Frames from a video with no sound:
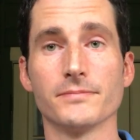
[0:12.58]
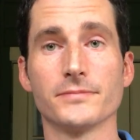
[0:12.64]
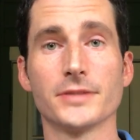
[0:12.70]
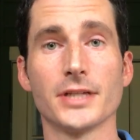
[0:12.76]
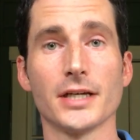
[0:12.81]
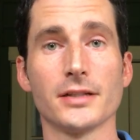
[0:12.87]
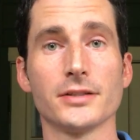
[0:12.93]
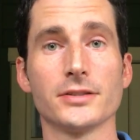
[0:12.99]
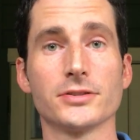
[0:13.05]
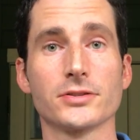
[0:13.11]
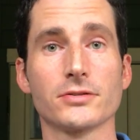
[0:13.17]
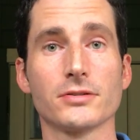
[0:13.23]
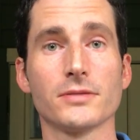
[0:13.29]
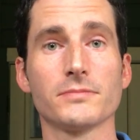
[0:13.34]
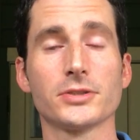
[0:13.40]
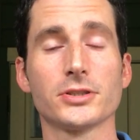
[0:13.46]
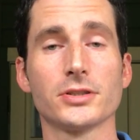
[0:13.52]
daily
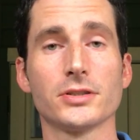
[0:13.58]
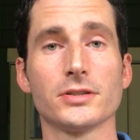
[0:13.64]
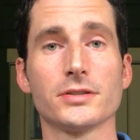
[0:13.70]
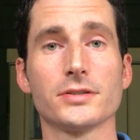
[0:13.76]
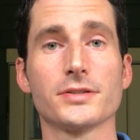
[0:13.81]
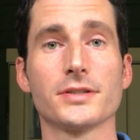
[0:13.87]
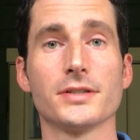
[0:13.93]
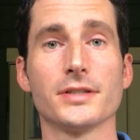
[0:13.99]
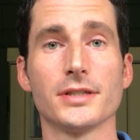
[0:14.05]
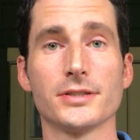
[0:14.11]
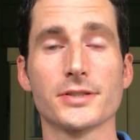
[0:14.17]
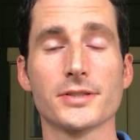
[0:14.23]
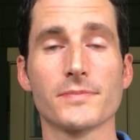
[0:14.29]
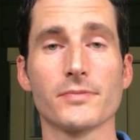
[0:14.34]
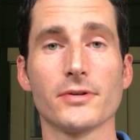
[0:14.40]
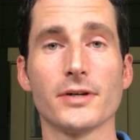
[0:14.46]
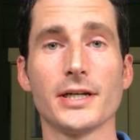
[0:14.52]
scriptures and
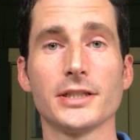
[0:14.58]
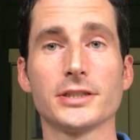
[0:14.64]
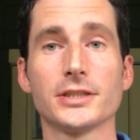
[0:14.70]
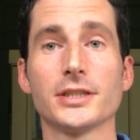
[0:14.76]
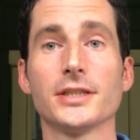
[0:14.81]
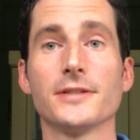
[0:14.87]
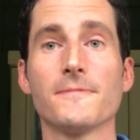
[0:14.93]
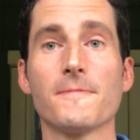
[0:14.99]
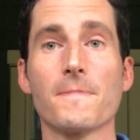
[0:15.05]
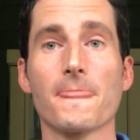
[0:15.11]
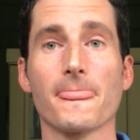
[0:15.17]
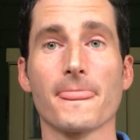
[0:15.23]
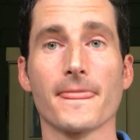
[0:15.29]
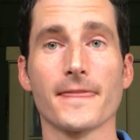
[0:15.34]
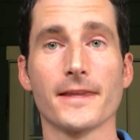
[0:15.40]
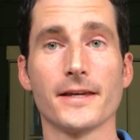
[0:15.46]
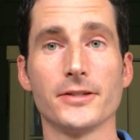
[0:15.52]
inspiration
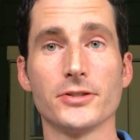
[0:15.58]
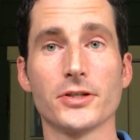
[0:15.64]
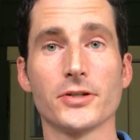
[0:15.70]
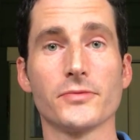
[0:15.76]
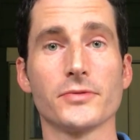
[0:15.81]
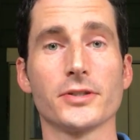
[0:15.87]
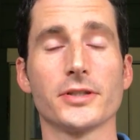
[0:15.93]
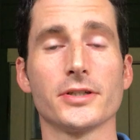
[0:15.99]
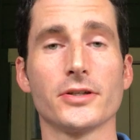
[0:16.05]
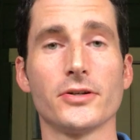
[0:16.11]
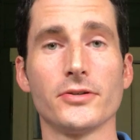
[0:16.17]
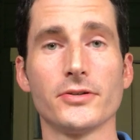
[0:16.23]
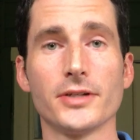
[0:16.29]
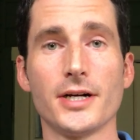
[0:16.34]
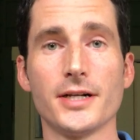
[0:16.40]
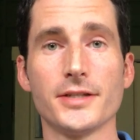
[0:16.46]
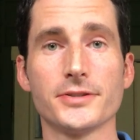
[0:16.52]
that you can really
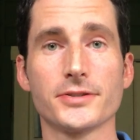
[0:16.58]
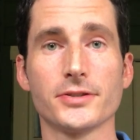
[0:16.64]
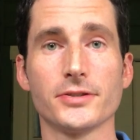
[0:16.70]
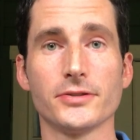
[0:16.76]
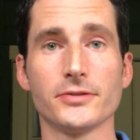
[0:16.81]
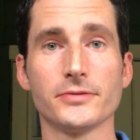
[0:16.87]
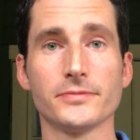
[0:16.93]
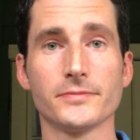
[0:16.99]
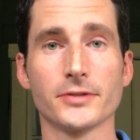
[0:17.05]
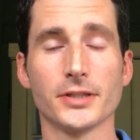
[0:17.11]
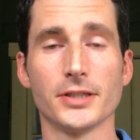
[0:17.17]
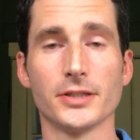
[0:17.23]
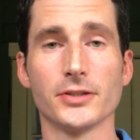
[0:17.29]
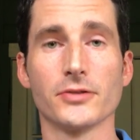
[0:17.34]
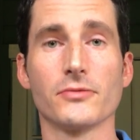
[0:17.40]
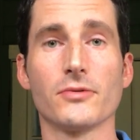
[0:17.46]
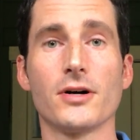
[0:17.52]
hold on to
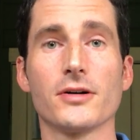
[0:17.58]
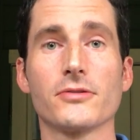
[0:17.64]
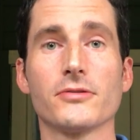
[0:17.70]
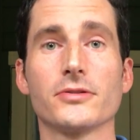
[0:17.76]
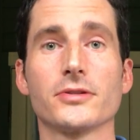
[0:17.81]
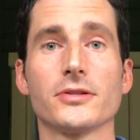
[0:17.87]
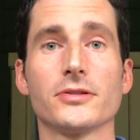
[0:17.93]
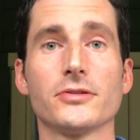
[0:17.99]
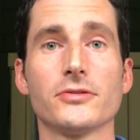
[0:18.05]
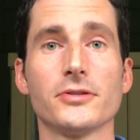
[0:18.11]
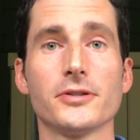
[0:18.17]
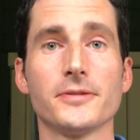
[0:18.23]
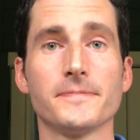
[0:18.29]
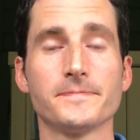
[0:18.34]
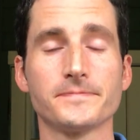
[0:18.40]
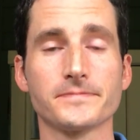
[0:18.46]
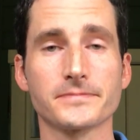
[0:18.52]
in your walk with the
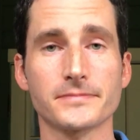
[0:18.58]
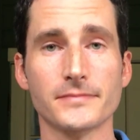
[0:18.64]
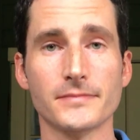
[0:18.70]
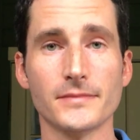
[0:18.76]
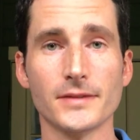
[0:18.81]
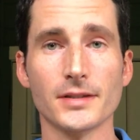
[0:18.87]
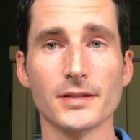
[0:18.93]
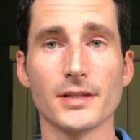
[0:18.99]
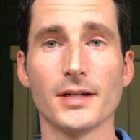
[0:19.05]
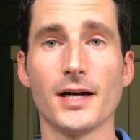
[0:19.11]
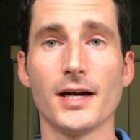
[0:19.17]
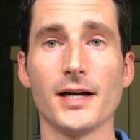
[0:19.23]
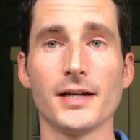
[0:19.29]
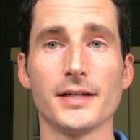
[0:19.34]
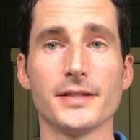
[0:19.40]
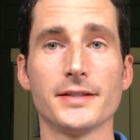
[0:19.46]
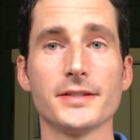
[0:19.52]
Lord.
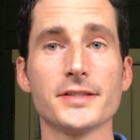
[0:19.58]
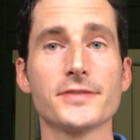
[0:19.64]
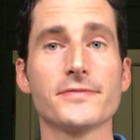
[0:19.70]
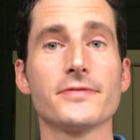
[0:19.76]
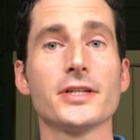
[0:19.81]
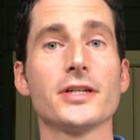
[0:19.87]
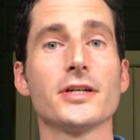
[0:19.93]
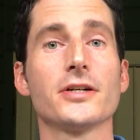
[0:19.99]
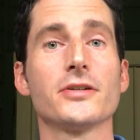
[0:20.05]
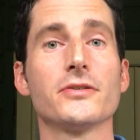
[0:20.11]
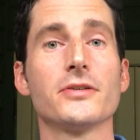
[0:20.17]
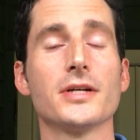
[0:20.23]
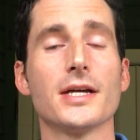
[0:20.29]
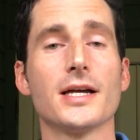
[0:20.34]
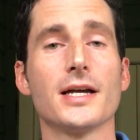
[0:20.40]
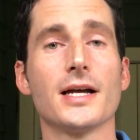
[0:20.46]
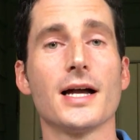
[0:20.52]
In this video,
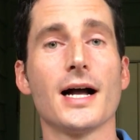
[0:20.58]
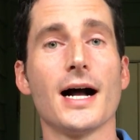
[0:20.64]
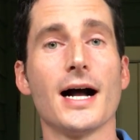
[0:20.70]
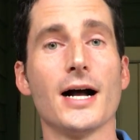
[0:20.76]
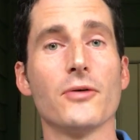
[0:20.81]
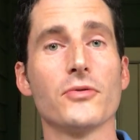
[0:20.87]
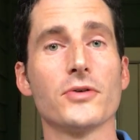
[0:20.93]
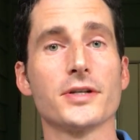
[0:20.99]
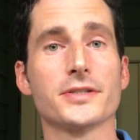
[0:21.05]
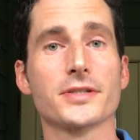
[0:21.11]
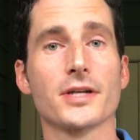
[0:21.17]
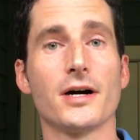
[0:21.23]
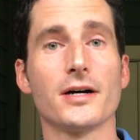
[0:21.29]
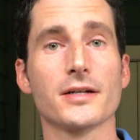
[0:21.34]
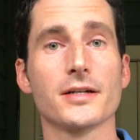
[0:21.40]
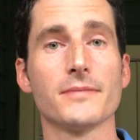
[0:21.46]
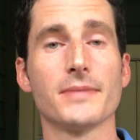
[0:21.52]
I want to
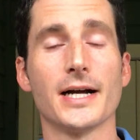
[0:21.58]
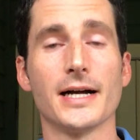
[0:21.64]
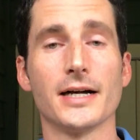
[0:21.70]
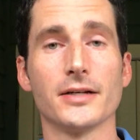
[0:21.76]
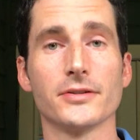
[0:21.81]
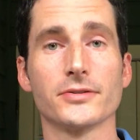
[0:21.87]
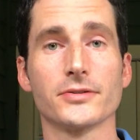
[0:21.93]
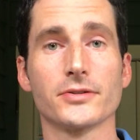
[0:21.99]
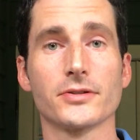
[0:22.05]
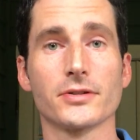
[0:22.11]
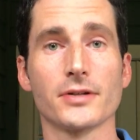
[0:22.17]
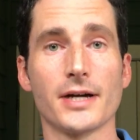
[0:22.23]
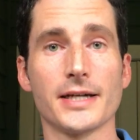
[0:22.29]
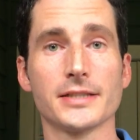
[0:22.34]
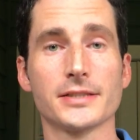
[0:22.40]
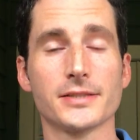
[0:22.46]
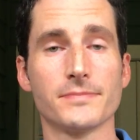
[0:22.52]
talk about
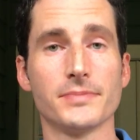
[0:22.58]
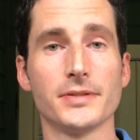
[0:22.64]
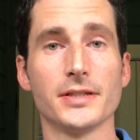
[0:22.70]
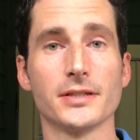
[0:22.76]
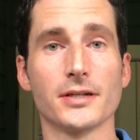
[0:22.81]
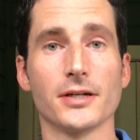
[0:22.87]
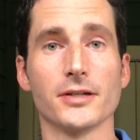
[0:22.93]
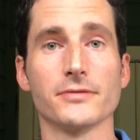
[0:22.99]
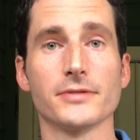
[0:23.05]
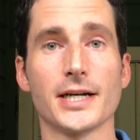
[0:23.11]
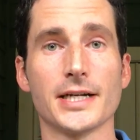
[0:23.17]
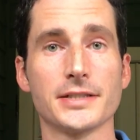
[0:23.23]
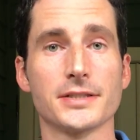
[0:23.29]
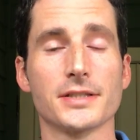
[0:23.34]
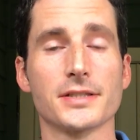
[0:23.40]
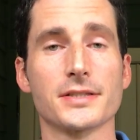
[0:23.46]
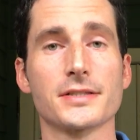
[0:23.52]
Christ being our
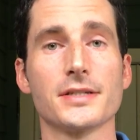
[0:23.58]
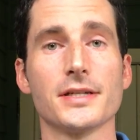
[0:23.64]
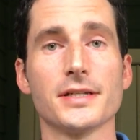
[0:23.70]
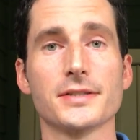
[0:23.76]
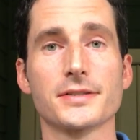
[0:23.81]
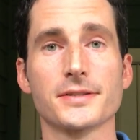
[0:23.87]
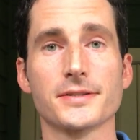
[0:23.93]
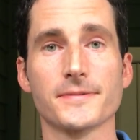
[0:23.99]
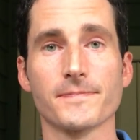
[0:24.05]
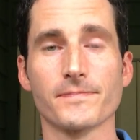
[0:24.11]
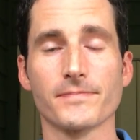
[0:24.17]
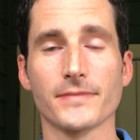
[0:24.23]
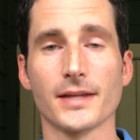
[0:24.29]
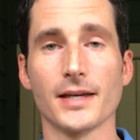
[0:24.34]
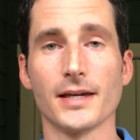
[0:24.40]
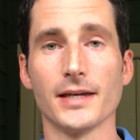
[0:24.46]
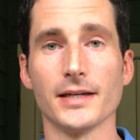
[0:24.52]
righteousness
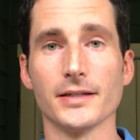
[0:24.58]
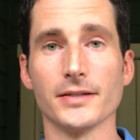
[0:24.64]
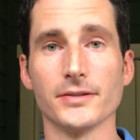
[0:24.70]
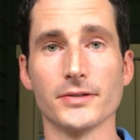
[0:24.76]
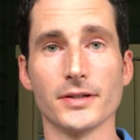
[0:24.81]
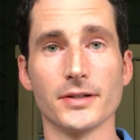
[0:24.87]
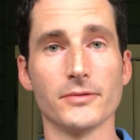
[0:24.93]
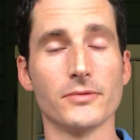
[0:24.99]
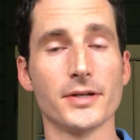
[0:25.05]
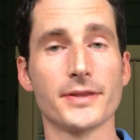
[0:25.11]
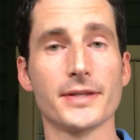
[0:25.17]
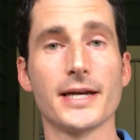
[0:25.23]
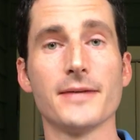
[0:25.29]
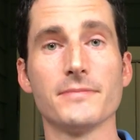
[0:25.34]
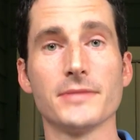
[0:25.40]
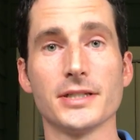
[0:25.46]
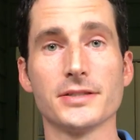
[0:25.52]
and what
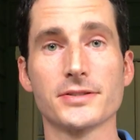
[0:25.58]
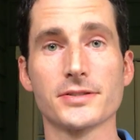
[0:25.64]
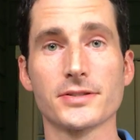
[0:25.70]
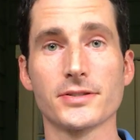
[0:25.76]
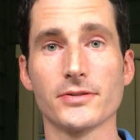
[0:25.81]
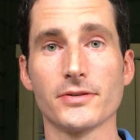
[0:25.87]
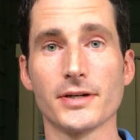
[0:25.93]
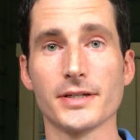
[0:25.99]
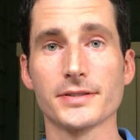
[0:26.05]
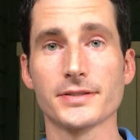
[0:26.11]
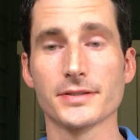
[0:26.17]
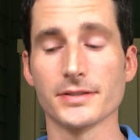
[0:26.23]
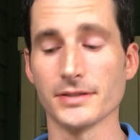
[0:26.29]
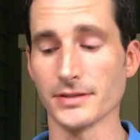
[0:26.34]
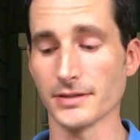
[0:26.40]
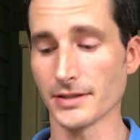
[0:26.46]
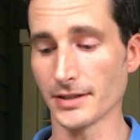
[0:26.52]
that means to us.
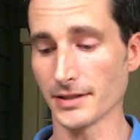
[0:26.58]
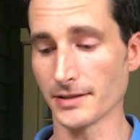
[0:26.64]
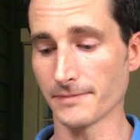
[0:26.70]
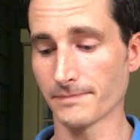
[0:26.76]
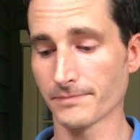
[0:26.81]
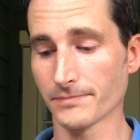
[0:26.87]
And